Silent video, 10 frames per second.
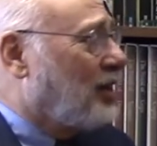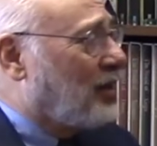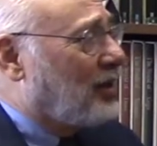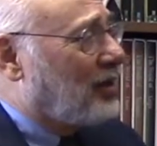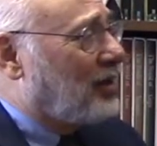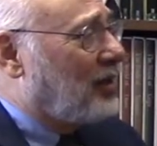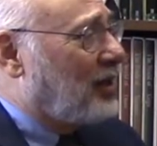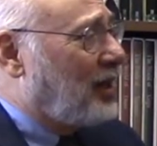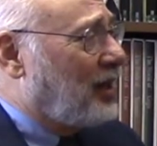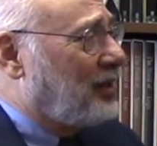
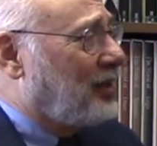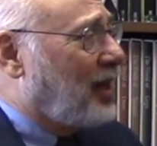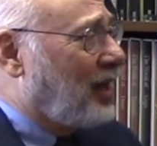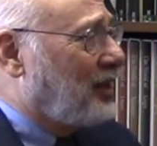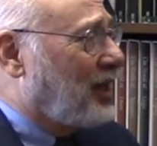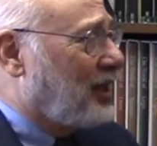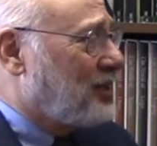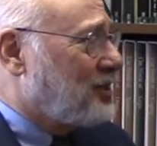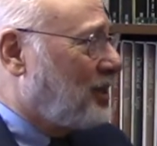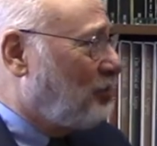Uh, and the Han
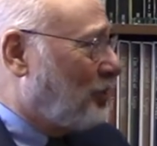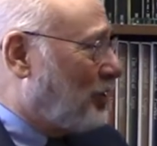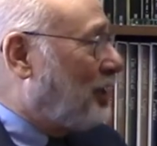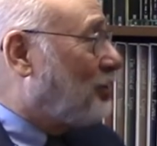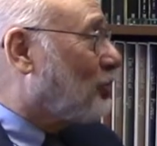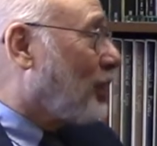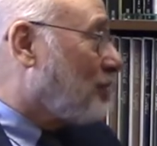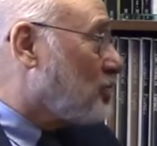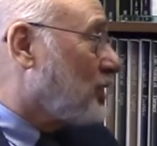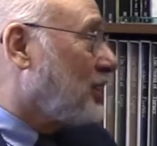Dynasty, with an
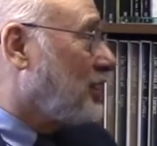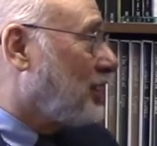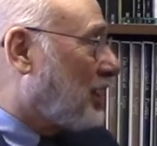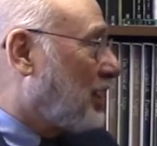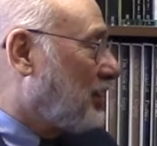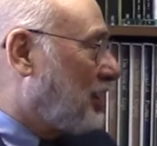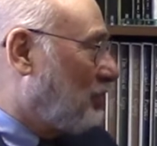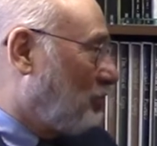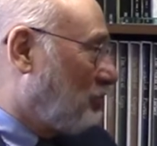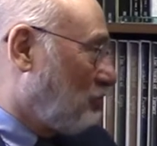interruption and the kind of
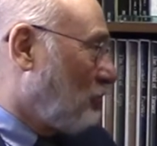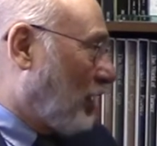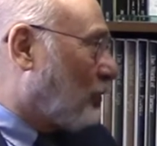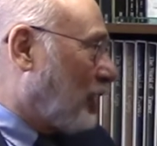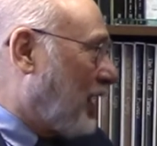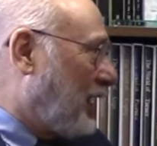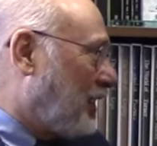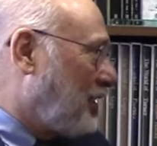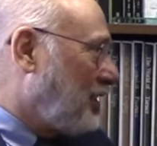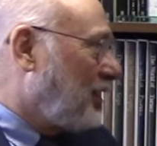then
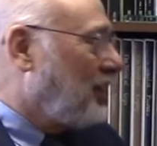recreated,